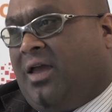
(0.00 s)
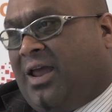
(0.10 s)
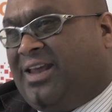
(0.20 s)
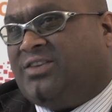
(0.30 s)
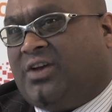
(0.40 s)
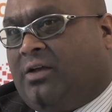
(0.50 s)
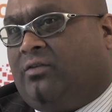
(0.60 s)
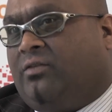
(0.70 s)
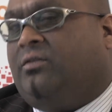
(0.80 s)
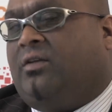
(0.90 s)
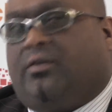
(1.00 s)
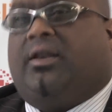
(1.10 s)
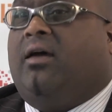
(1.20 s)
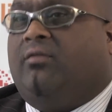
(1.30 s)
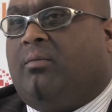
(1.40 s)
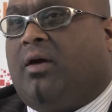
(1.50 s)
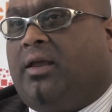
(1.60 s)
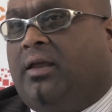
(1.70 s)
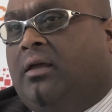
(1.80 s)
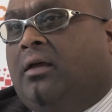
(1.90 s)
NHS doesn't have the money.